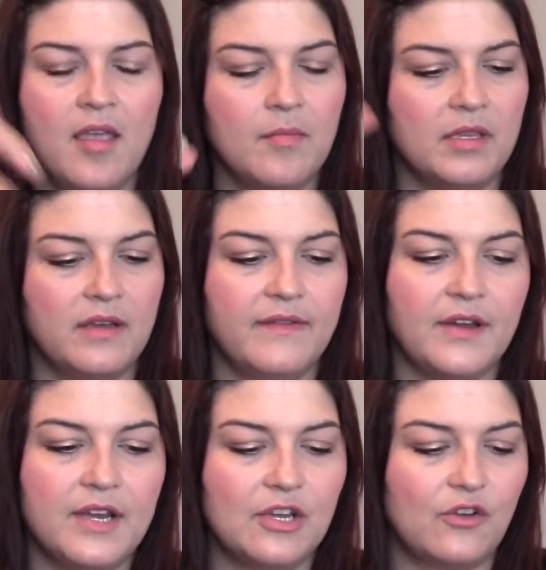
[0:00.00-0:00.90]
But they're
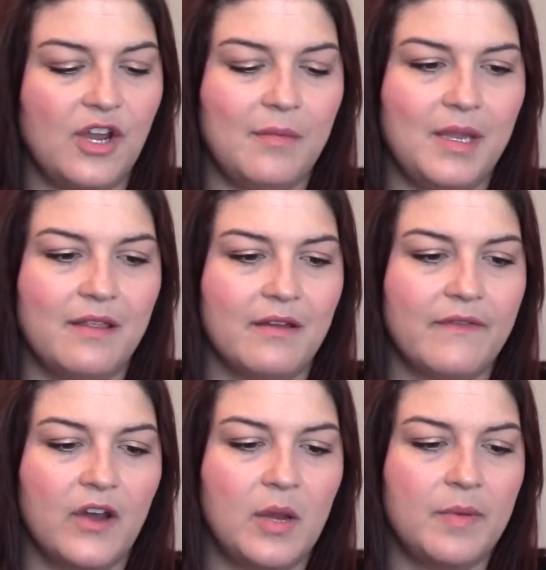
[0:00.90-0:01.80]
very creamy, they're
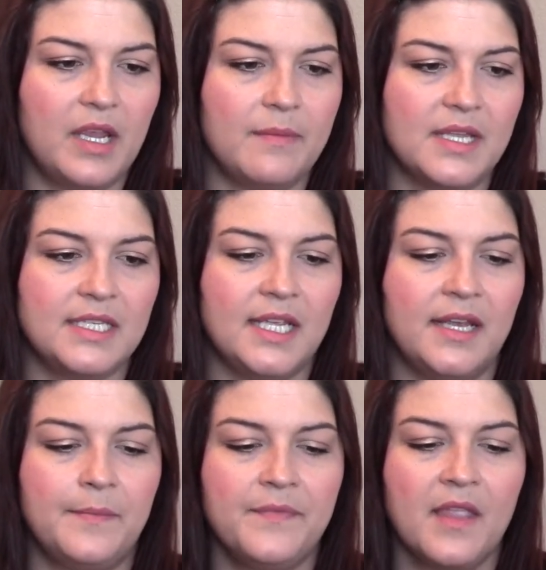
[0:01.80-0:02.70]
very
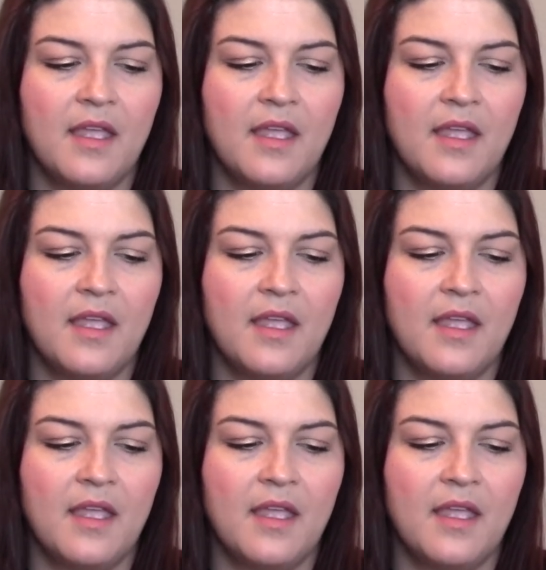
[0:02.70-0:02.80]
pigmented.